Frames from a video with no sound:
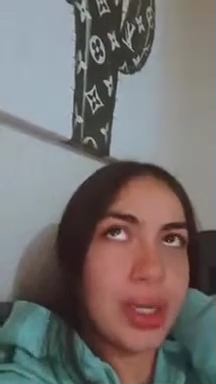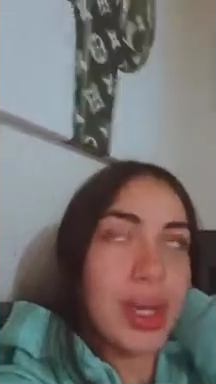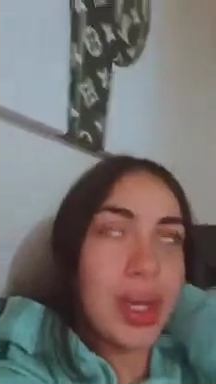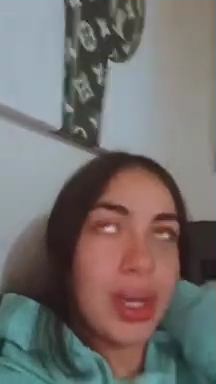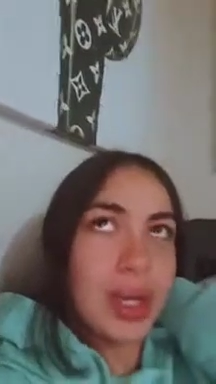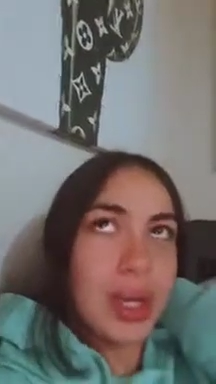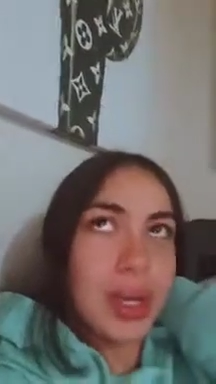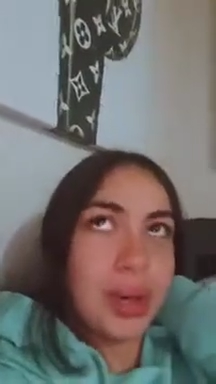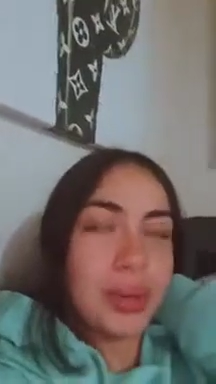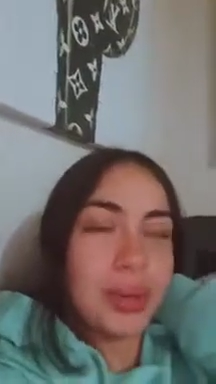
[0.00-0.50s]
I
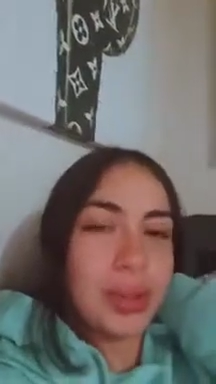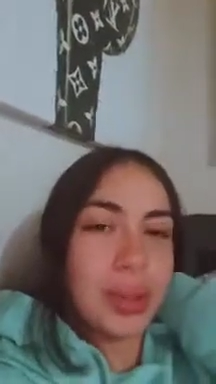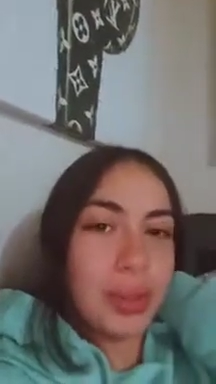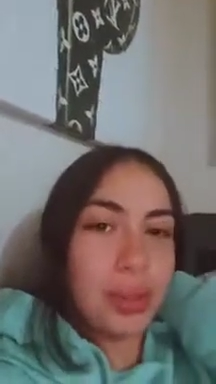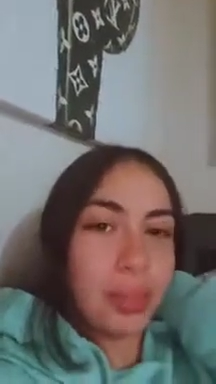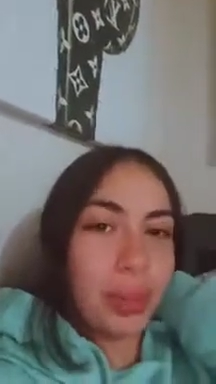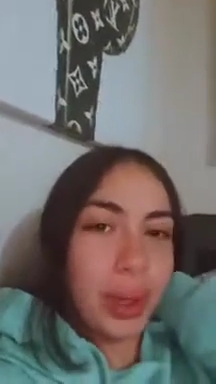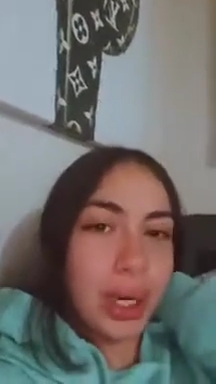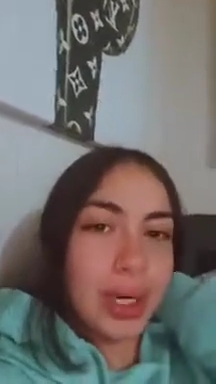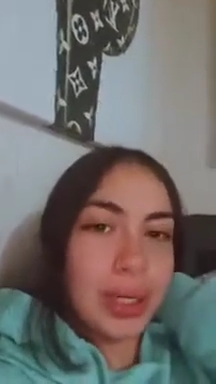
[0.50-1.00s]
can only remember
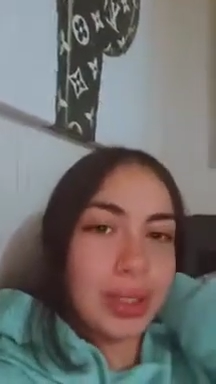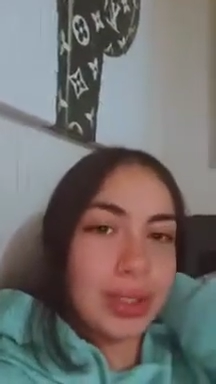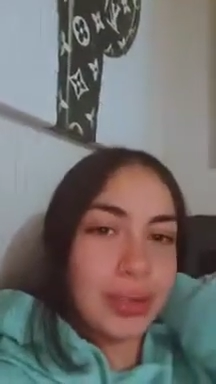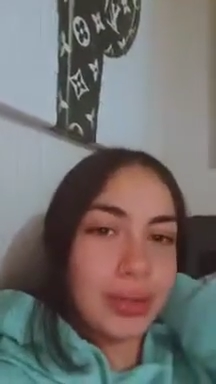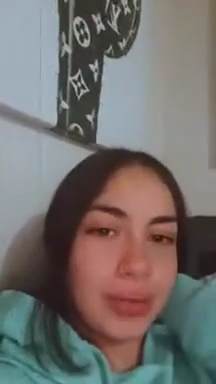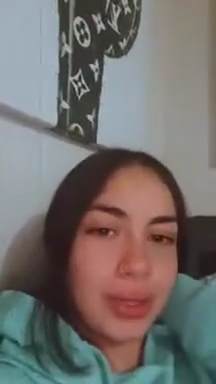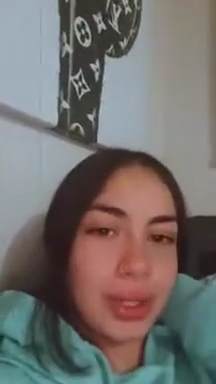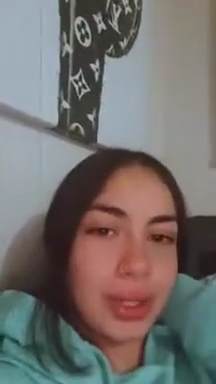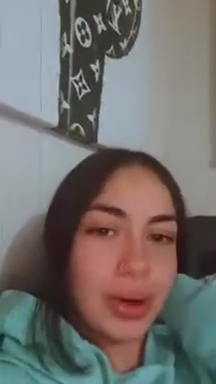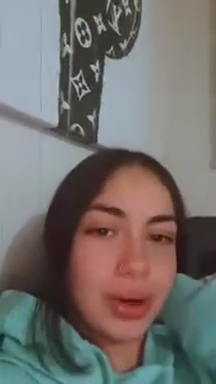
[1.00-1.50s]
one
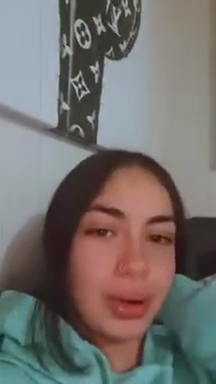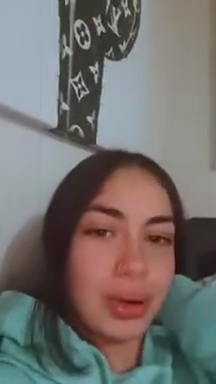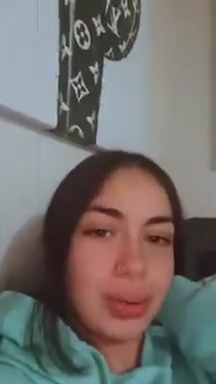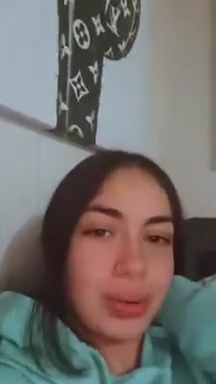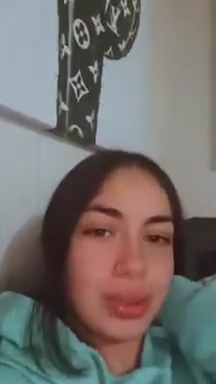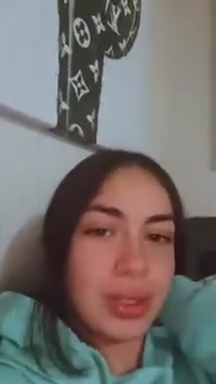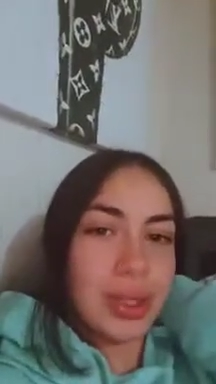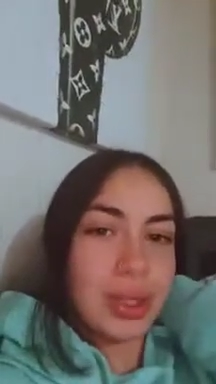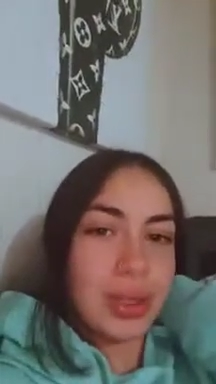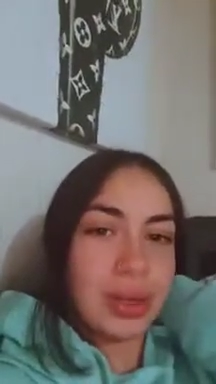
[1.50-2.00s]
dish I tried
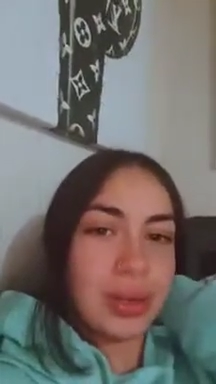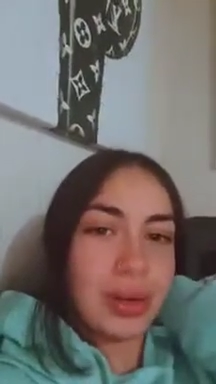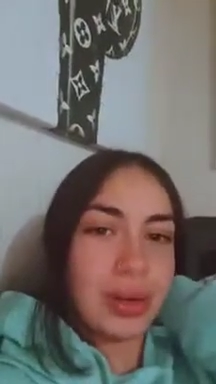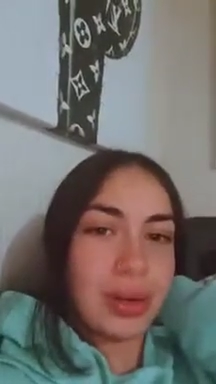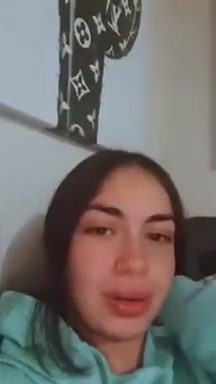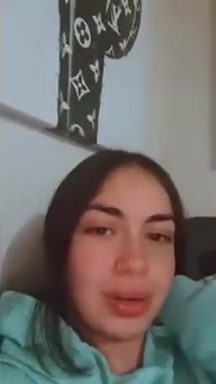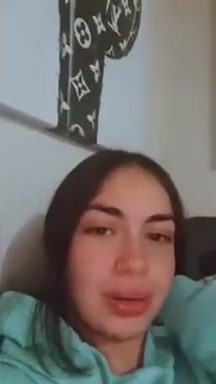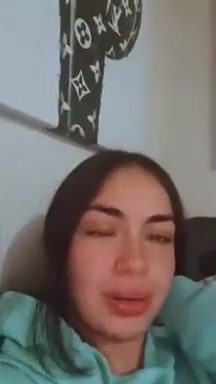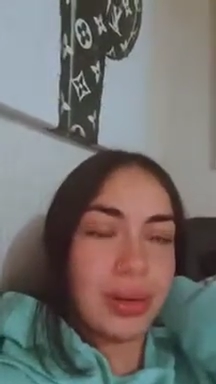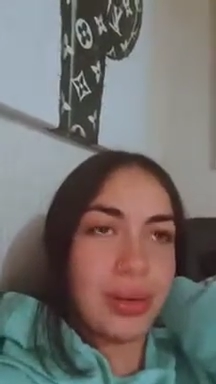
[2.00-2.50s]
and didn't like, and
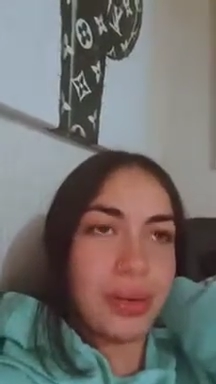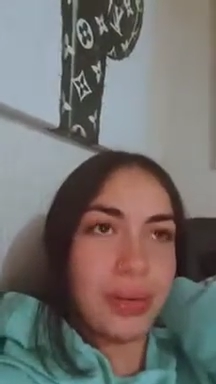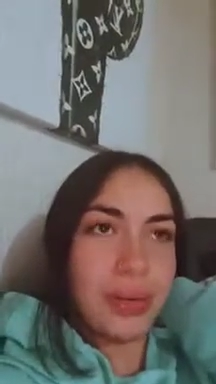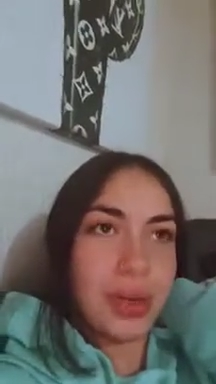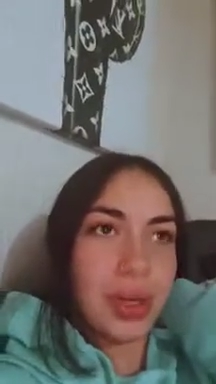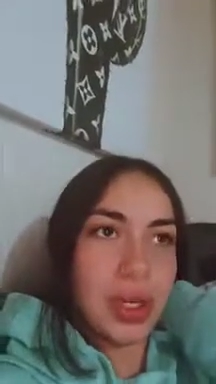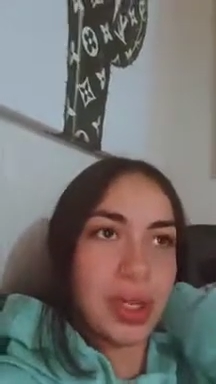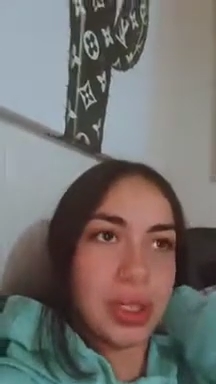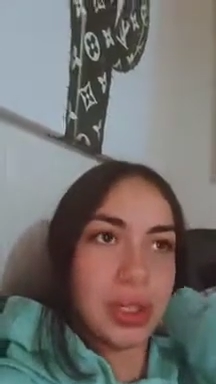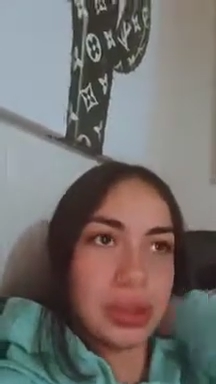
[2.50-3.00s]
it was
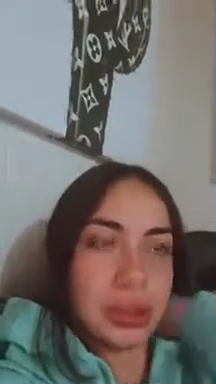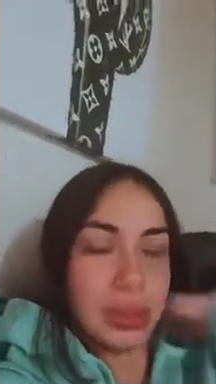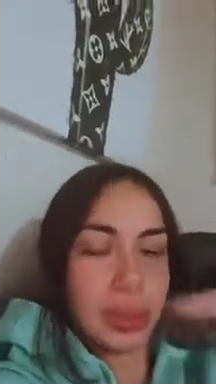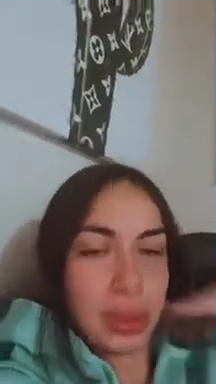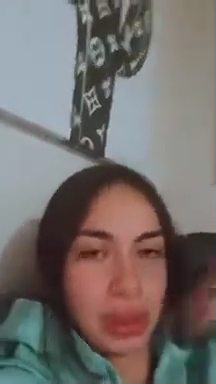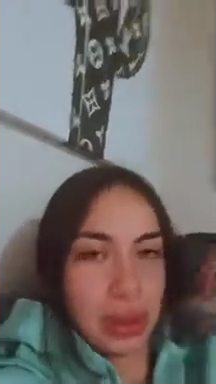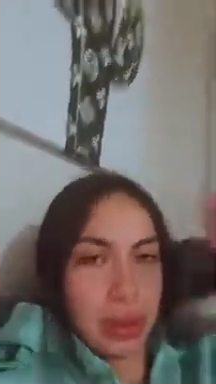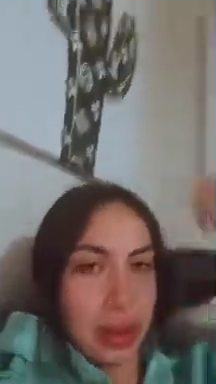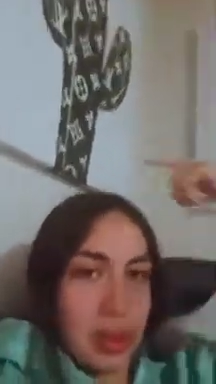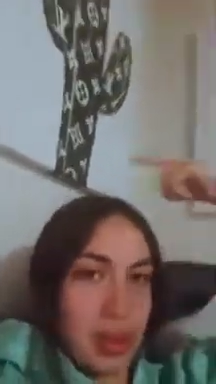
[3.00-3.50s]
it wasn't
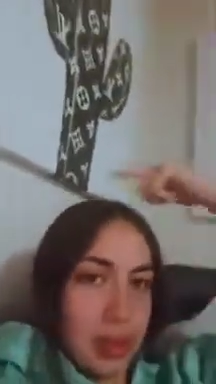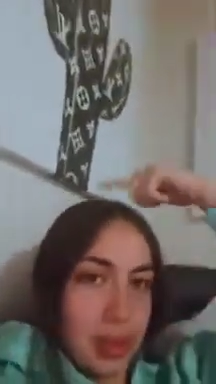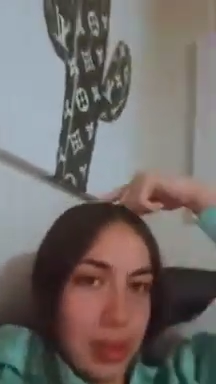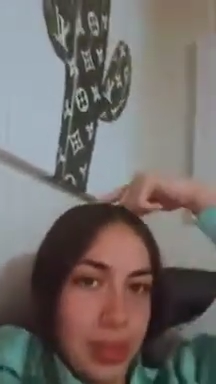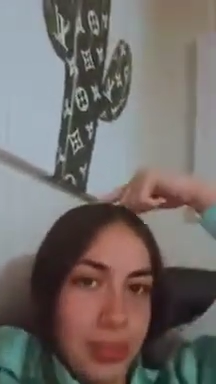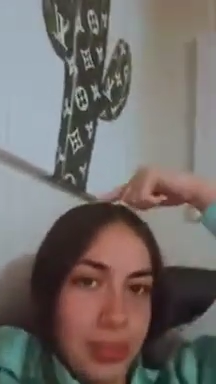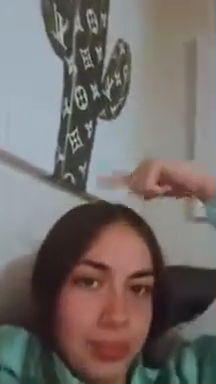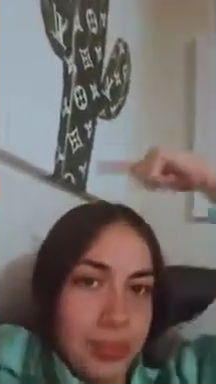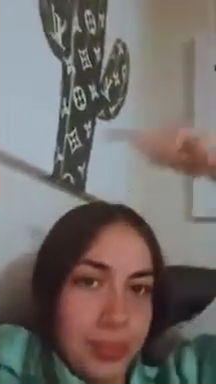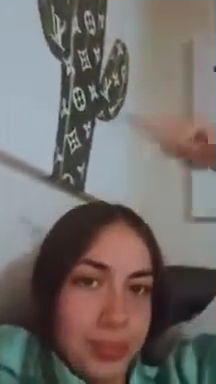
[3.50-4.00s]
Brandon's
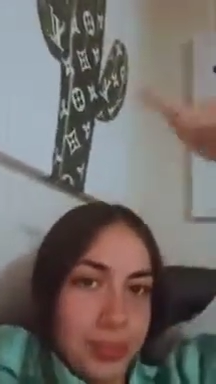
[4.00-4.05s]
video.